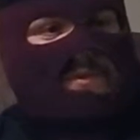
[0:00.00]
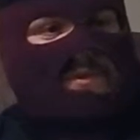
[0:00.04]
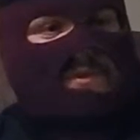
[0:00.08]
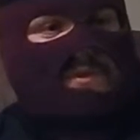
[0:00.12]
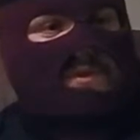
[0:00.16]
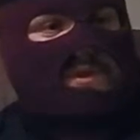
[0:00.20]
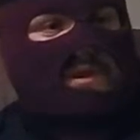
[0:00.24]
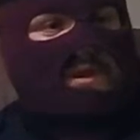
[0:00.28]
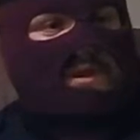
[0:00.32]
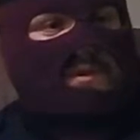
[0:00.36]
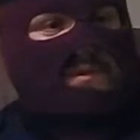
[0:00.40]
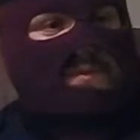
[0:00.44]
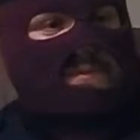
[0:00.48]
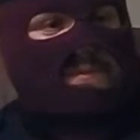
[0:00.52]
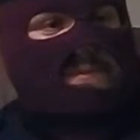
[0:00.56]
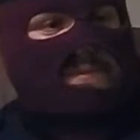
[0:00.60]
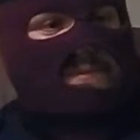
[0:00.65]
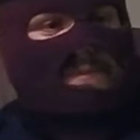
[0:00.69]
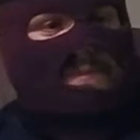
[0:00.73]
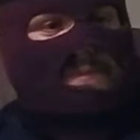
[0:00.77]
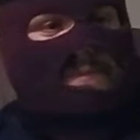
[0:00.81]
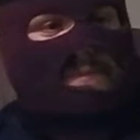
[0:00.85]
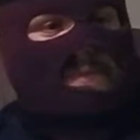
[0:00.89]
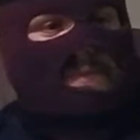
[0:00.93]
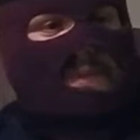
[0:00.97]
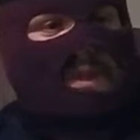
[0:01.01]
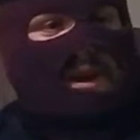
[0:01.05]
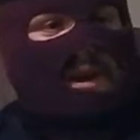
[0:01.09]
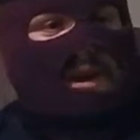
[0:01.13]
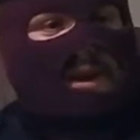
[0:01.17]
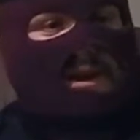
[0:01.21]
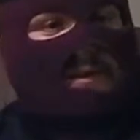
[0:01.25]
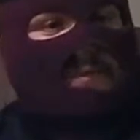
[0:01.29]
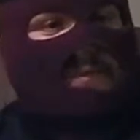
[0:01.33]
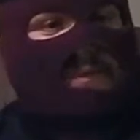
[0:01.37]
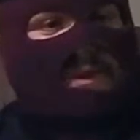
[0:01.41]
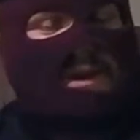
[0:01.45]
So
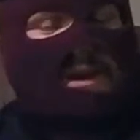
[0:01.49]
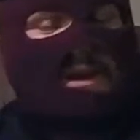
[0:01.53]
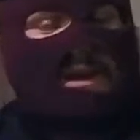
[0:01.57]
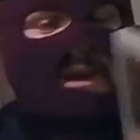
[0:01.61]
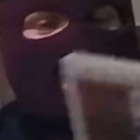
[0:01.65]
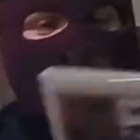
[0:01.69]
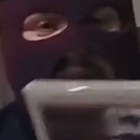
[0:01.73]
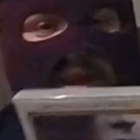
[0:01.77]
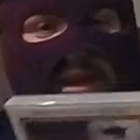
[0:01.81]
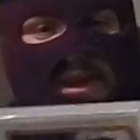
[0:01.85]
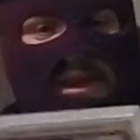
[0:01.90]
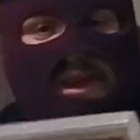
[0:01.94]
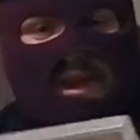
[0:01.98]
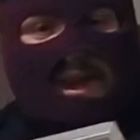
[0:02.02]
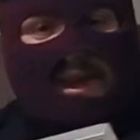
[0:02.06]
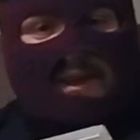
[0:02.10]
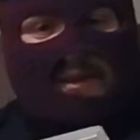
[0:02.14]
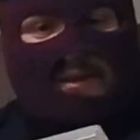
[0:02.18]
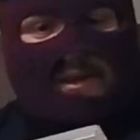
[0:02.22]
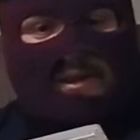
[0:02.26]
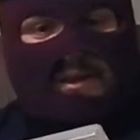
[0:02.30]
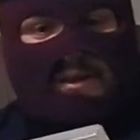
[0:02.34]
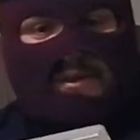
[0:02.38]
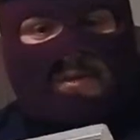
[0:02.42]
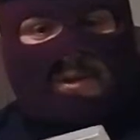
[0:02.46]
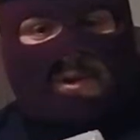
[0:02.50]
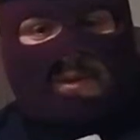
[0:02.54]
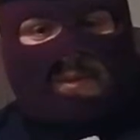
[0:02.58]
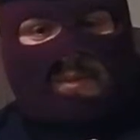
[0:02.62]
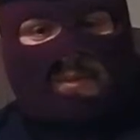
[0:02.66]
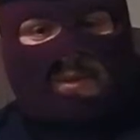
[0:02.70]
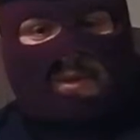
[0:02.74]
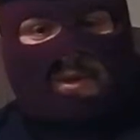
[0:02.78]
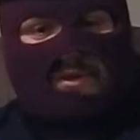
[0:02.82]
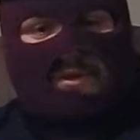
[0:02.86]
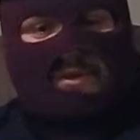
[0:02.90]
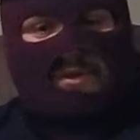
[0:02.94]
um, yeah, the
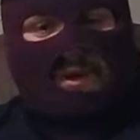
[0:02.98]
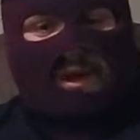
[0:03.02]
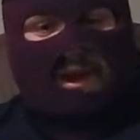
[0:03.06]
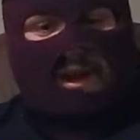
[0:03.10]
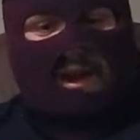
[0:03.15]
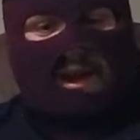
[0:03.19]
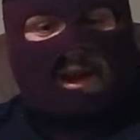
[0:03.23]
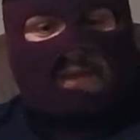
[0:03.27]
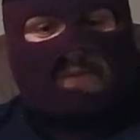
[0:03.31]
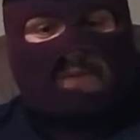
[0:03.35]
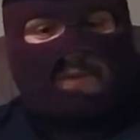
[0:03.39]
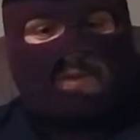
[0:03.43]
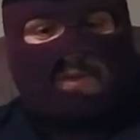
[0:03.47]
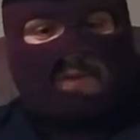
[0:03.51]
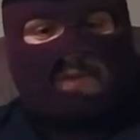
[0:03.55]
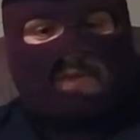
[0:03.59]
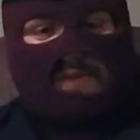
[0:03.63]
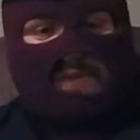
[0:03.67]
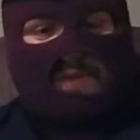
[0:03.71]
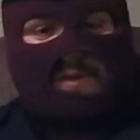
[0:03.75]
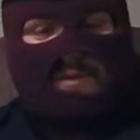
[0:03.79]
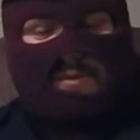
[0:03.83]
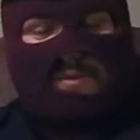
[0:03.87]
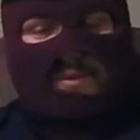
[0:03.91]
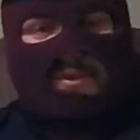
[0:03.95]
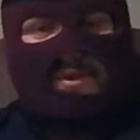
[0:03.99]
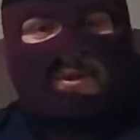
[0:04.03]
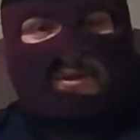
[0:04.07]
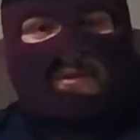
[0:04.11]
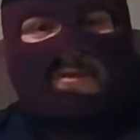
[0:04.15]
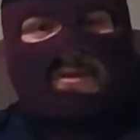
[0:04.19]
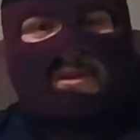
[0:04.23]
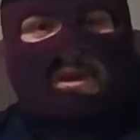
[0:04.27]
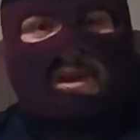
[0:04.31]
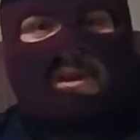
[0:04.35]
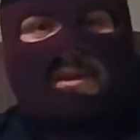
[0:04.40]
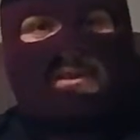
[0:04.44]
only issue I had with the film was it
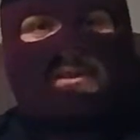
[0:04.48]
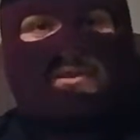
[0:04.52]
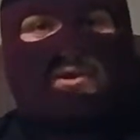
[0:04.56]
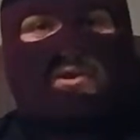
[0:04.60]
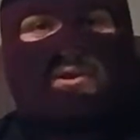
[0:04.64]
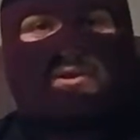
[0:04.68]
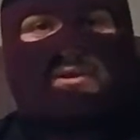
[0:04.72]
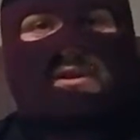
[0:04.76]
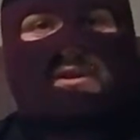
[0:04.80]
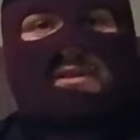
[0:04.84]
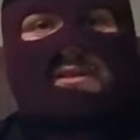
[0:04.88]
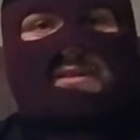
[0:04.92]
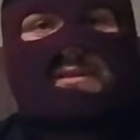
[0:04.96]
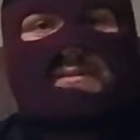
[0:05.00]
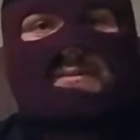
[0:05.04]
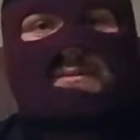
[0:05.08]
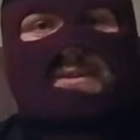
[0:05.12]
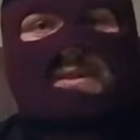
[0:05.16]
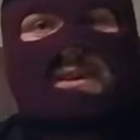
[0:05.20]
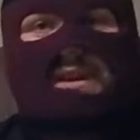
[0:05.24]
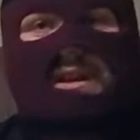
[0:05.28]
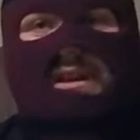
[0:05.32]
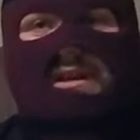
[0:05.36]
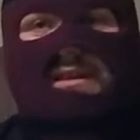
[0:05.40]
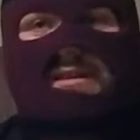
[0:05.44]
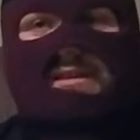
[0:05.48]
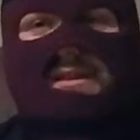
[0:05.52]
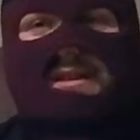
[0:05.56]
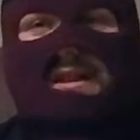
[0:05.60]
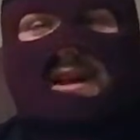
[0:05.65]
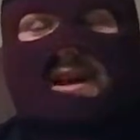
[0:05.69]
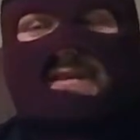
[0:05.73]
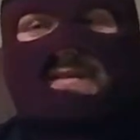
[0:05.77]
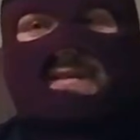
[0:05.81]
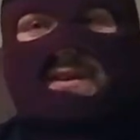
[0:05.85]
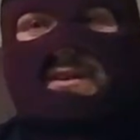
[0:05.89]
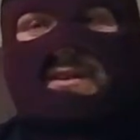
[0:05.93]
was kind of dark in some scenes, and
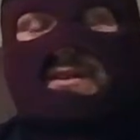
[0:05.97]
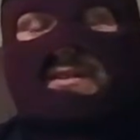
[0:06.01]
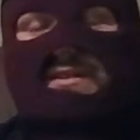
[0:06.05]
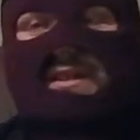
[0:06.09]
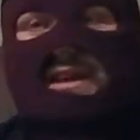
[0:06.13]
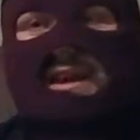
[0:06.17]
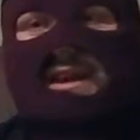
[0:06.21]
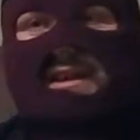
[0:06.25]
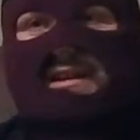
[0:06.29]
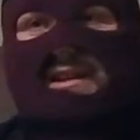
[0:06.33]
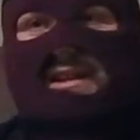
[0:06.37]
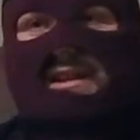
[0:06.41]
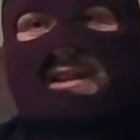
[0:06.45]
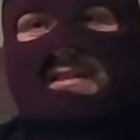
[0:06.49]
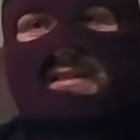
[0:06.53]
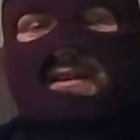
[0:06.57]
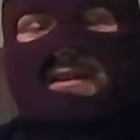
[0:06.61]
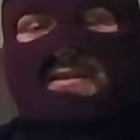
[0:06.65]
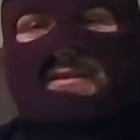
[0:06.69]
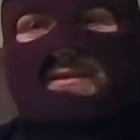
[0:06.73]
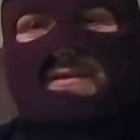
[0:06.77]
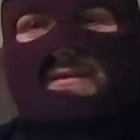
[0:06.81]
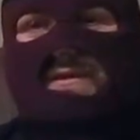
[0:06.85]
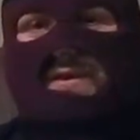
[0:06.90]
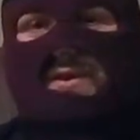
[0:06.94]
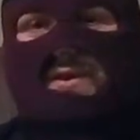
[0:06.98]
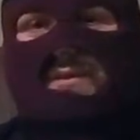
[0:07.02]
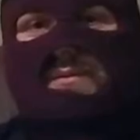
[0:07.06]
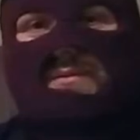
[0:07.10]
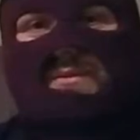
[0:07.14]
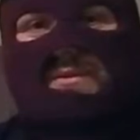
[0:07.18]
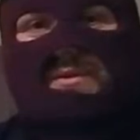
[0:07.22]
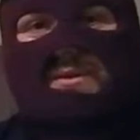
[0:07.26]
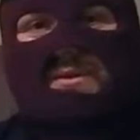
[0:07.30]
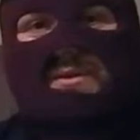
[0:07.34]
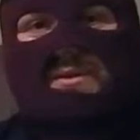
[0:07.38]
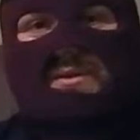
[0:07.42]
I noticed that in his other
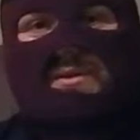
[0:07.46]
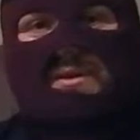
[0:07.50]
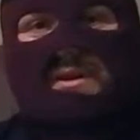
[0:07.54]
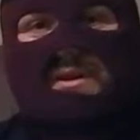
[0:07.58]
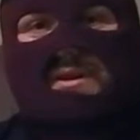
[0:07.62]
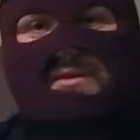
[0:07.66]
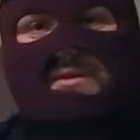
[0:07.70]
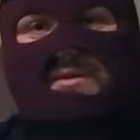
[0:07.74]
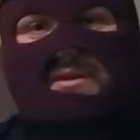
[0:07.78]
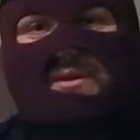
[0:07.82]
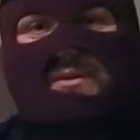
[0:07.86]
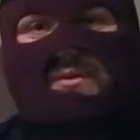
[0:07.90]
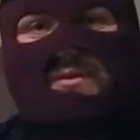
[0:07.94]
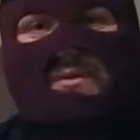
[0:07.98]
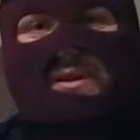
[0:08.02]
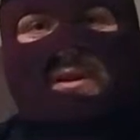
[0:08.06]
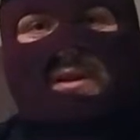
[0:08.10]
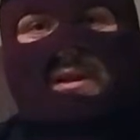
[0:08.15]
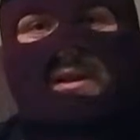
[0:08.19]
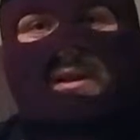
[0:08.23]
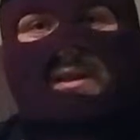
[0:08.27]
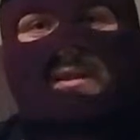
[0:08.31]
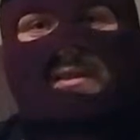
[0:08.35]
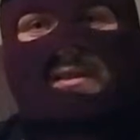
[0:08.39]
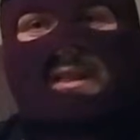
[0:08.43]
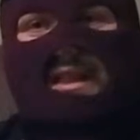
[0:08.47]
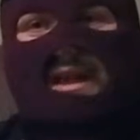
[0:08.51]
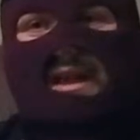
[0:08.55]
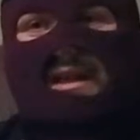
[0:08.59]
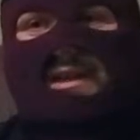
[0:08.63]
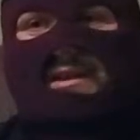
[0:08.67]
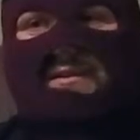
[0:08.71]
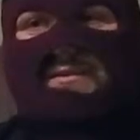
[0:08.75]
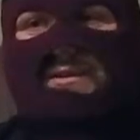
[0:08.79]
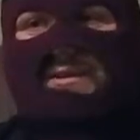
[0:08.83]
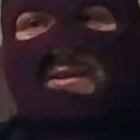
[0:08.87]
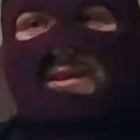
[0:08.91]
films too. I don't know what his
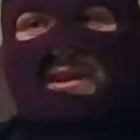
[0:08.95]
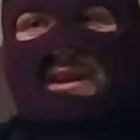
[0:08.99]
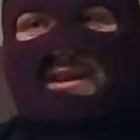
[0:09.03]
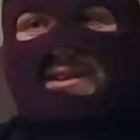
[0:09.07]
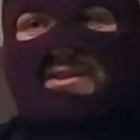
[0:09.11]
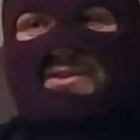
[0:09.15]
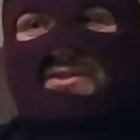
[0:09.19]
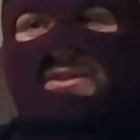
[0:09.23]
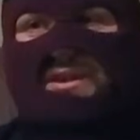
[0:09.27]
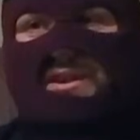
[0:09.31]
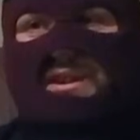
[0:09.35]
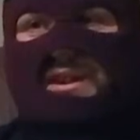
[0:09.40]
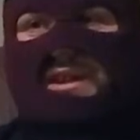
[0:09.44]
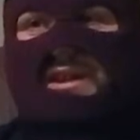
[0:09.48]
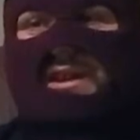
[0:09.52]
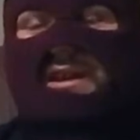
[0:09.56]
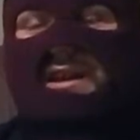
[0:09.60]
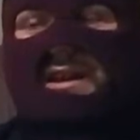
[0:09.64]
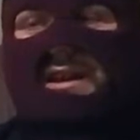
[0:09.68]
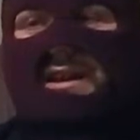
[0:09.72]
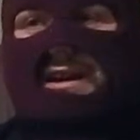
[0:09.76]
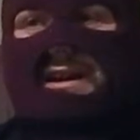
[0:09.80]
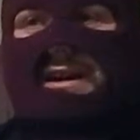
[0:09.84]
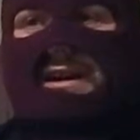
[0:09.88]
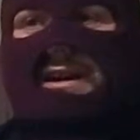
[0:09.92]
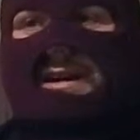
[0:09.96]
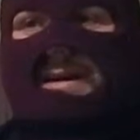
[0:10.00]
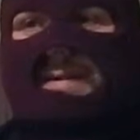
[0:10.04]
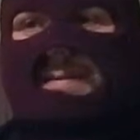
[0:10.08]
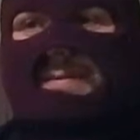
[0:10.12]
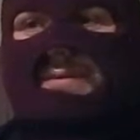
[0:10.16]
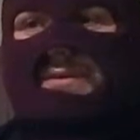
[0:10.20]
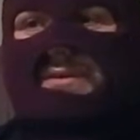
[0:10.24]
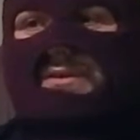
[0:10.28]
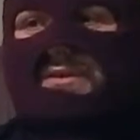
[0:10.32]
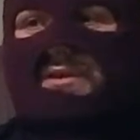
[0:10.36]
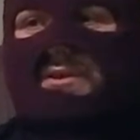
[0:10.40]
lighting was kind of shitty, um,
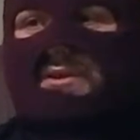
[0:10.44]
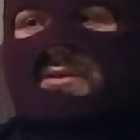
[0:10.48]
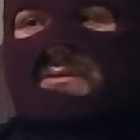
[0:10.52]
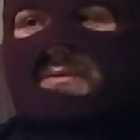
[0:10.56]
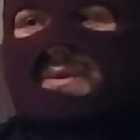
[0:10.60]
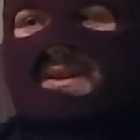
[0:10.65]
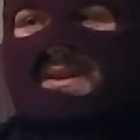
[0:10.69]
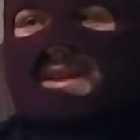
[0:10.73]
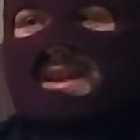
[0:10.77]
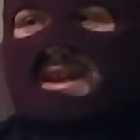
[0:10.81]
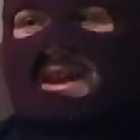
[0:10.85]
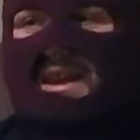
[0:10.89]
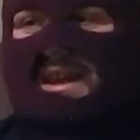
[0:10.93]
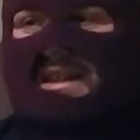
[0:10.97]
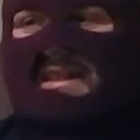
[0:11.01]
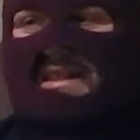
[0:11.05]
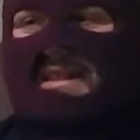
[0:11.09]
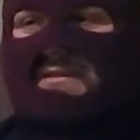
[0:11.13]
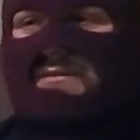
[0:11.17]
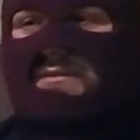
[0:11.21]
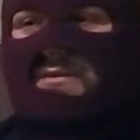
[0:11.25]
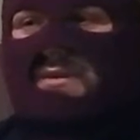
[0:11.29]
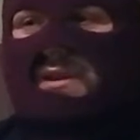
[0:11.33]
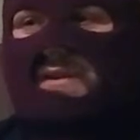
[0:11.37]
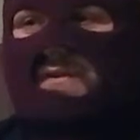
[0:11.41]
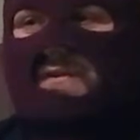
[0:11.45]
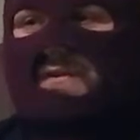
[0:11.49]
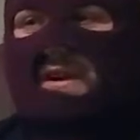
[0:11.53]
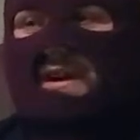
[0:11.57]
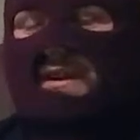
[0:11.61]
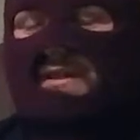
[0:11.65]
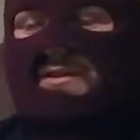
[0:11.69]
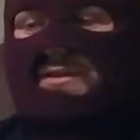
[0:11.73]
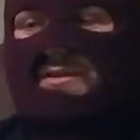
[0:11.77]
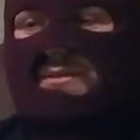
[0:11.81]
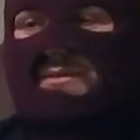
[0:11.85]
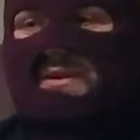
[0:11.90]
so but it didn't really
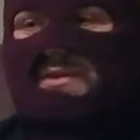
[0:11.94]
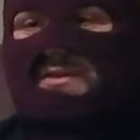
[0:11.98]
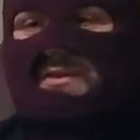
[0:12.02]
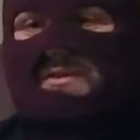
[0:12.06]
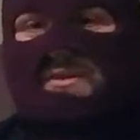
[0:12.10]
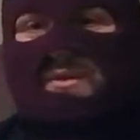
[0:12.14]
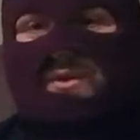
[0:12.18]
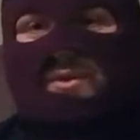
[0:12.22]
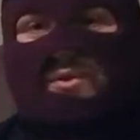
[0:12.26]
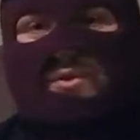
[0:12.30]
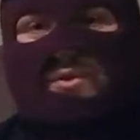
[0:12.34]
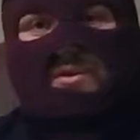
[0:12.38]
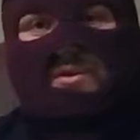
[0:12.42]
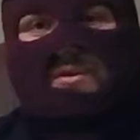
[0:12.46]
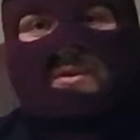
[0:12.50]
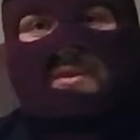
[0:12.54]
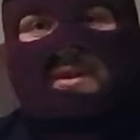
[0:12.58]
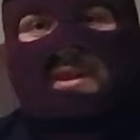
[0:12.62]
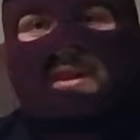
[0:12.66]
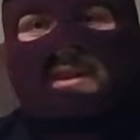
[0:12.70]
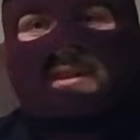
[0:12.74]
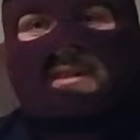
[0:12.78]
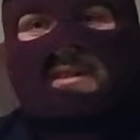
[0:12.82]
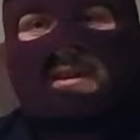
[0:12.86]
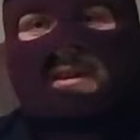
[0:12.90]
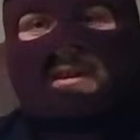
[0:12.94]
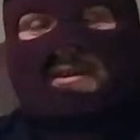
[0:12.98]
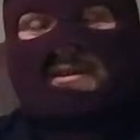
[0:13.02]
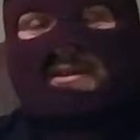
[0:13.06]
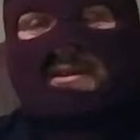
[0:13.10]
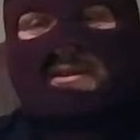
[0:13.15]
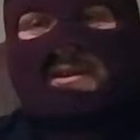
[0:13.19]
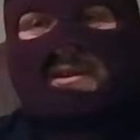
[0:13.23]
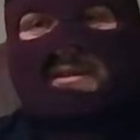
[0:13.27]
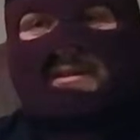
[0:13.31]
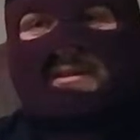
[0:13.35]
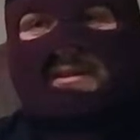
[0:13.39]
affect too much of the scenes. Uh, you
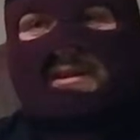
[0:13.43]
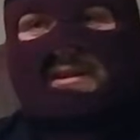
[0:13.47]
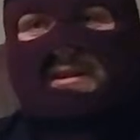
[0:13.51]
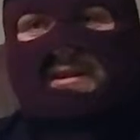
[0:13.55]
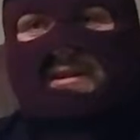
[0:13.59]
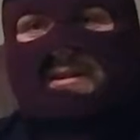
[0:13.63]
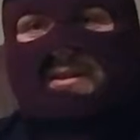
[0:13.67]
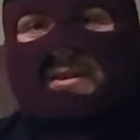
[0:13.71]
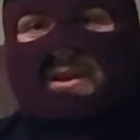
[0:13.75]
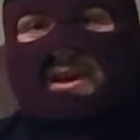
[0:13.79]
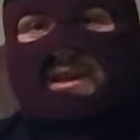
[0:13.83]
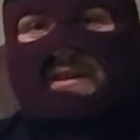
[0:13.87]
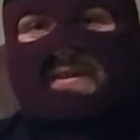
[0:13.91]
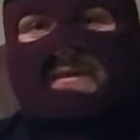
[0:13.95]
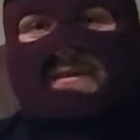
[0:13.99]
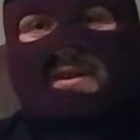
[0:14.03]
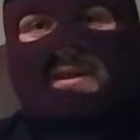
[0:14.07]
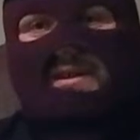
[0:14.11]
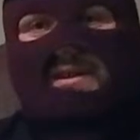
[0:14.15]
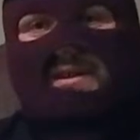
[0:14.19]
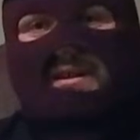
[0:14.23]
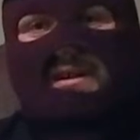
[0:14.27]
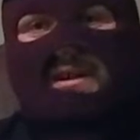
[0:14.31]
could see a lot of it.